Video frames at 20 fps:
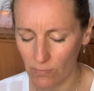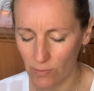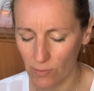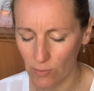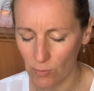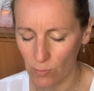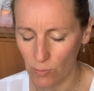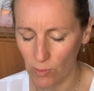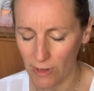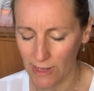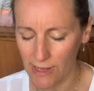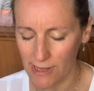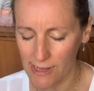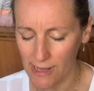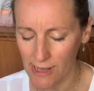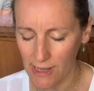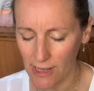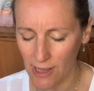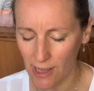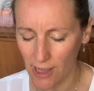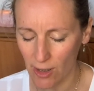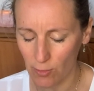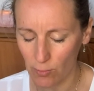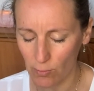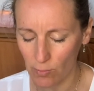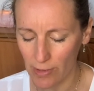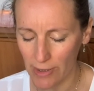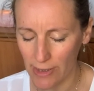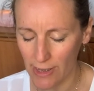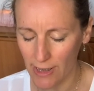What is it that
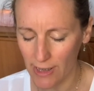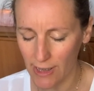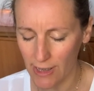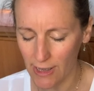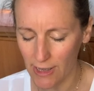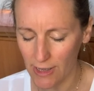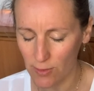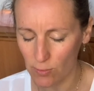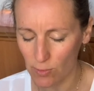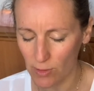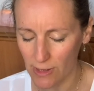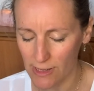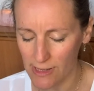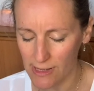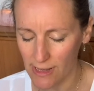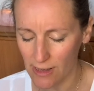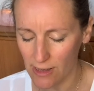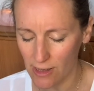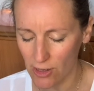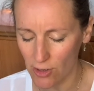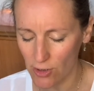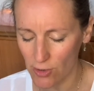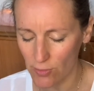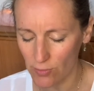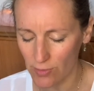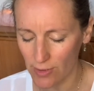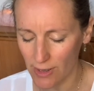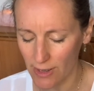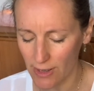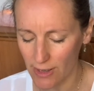we need? What is it that you
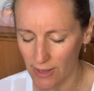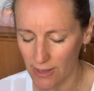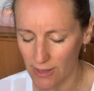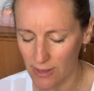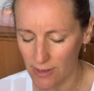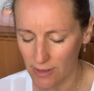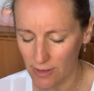need?